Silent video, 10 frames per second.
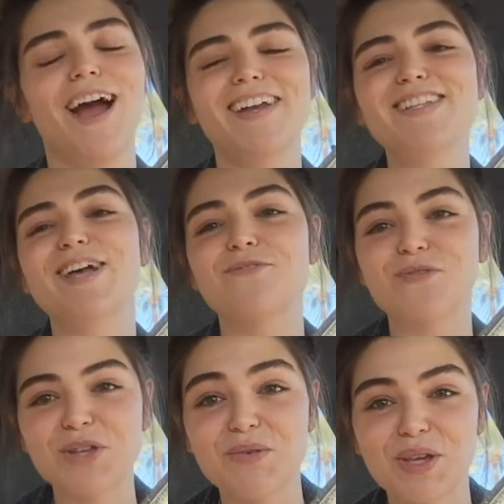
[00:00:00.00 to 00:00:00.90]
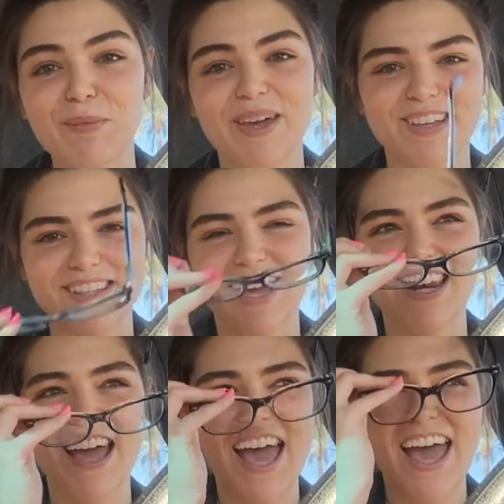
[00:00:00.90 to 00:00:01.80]
I just have really, really pale
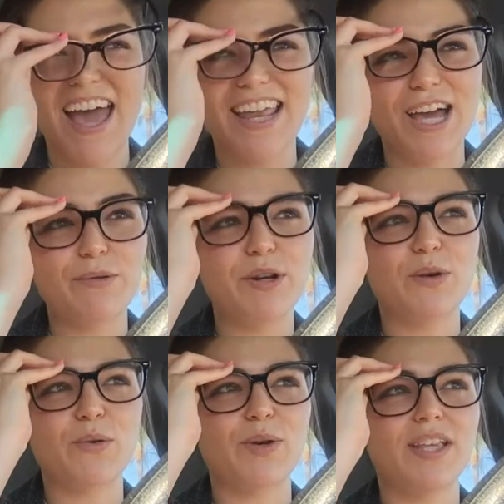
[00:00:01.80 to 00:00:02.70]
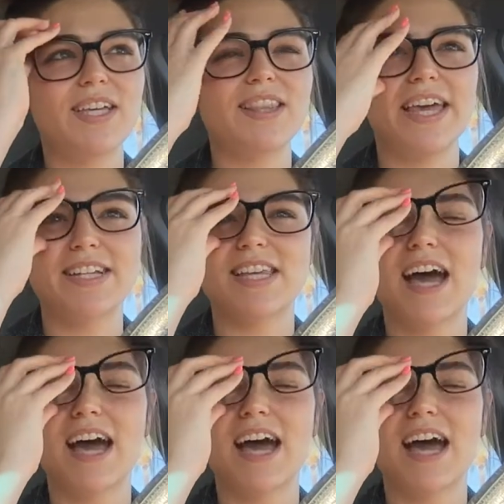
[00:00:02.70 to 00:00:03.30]
skin, and I would really like to